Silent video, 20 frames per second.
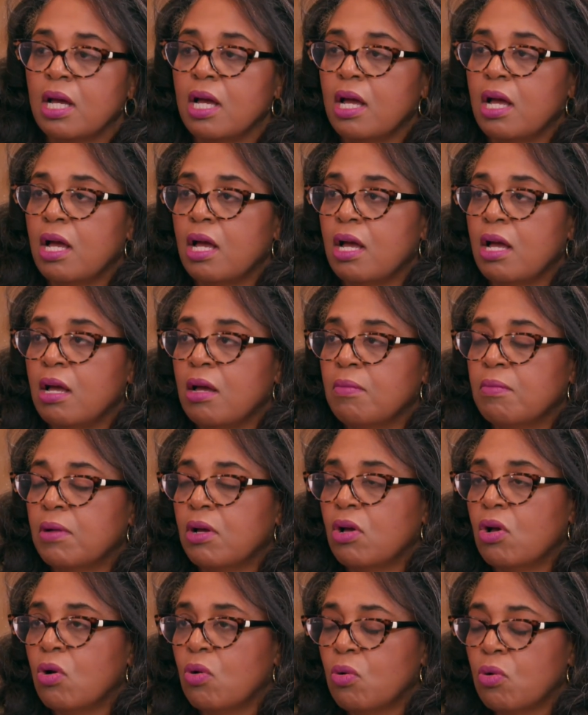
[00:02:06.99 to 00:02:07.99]

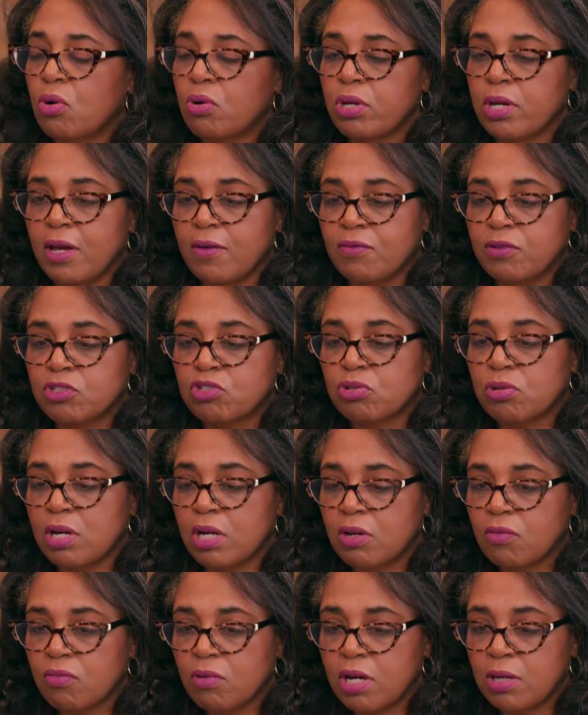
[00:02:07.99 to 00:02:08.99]
oh, you have a
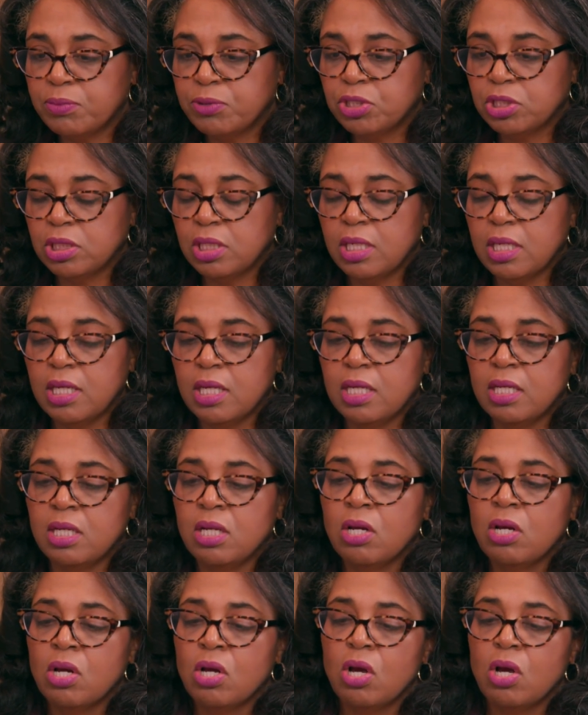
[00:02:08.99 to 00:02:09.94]
drug eruption,